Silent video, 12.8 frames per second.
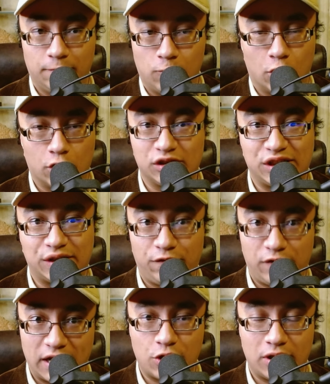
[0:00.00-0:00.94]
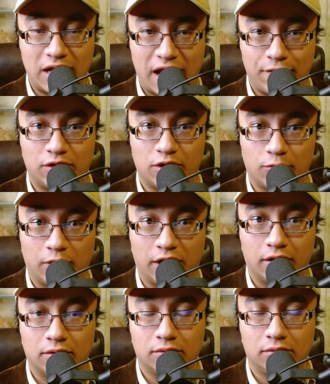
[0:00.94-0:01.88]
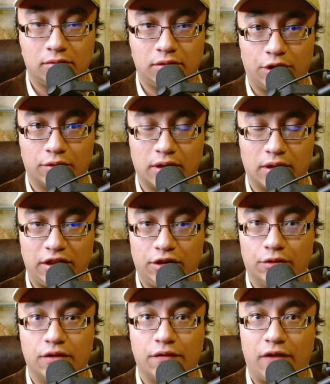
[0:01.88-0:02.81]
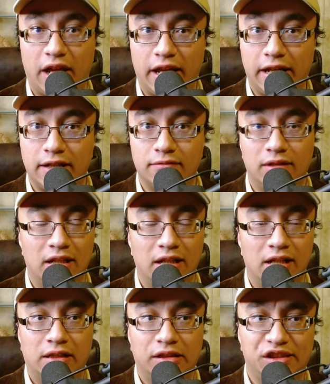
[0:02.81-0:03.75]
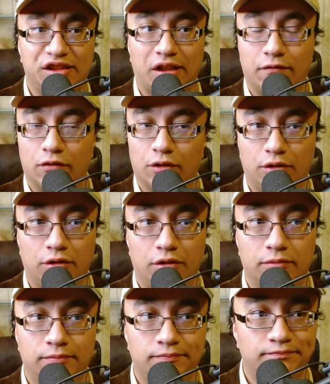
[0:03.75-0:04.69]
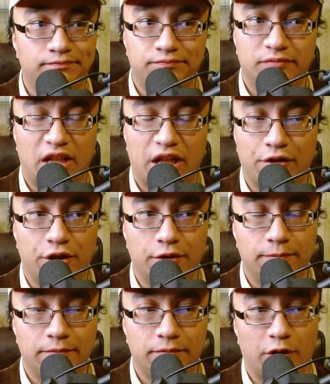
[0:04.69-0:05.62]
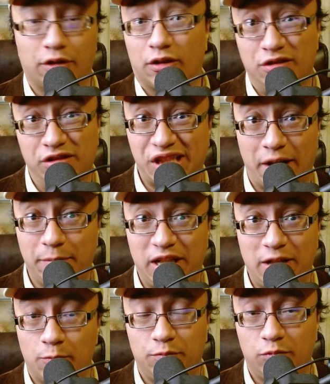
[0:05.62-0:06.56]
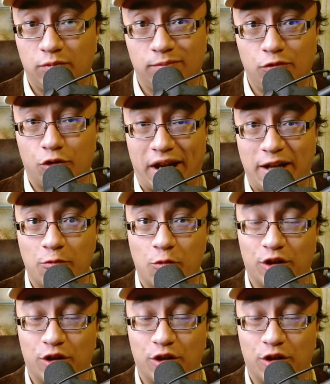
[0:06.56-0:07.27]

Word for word: works of fiction have it to where you're like unifying several, I don't know, or, or just how many grand